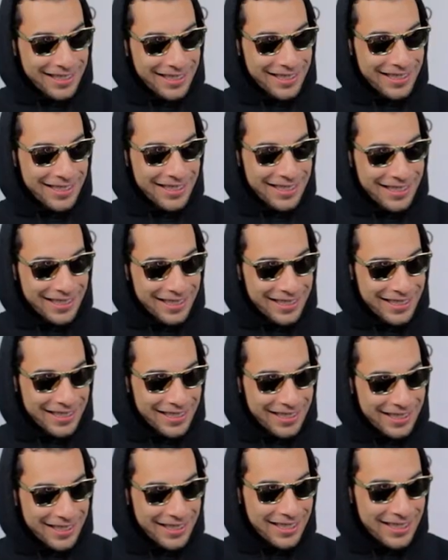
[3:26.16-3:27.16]

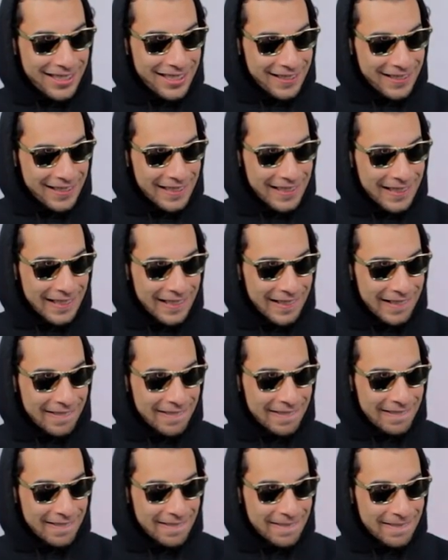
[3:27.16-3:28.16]

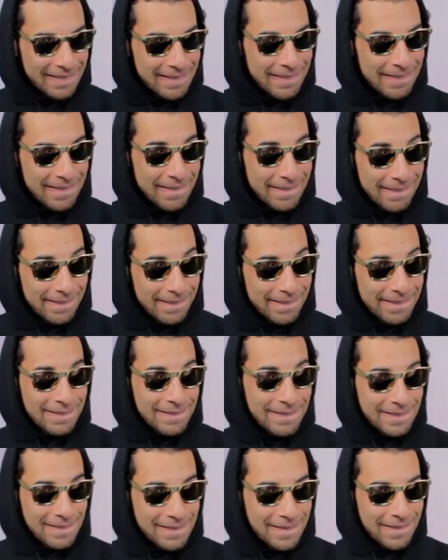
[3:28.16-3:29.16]

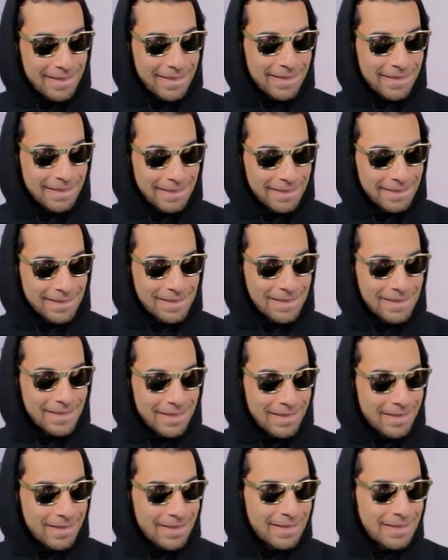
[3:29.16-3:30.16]

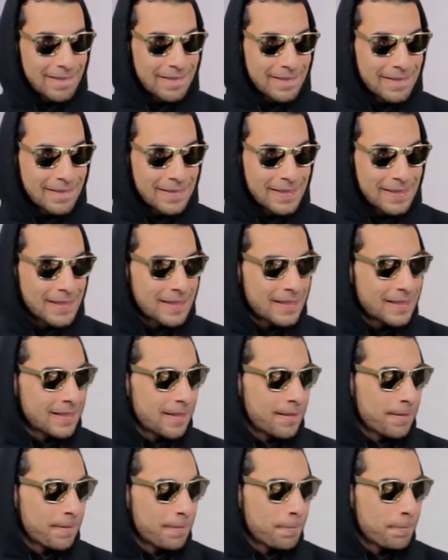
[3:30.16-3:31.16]

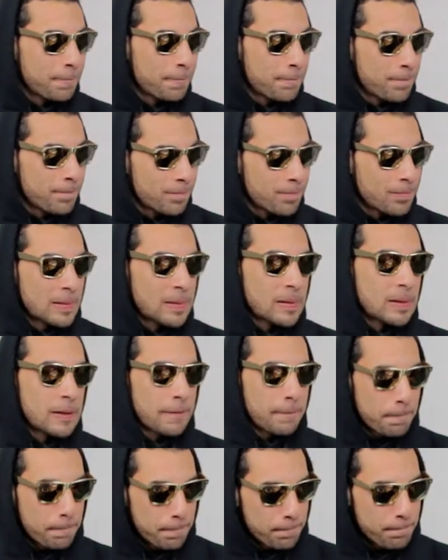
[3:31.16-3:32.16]

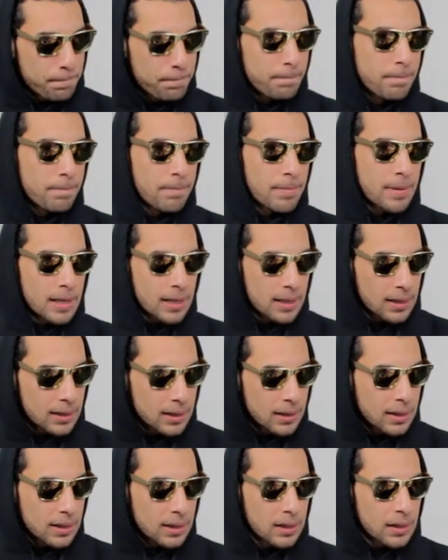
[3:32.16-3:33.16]

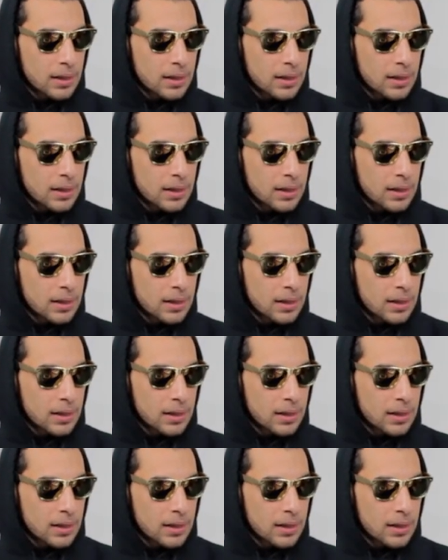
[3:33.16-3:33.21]
(not speaking)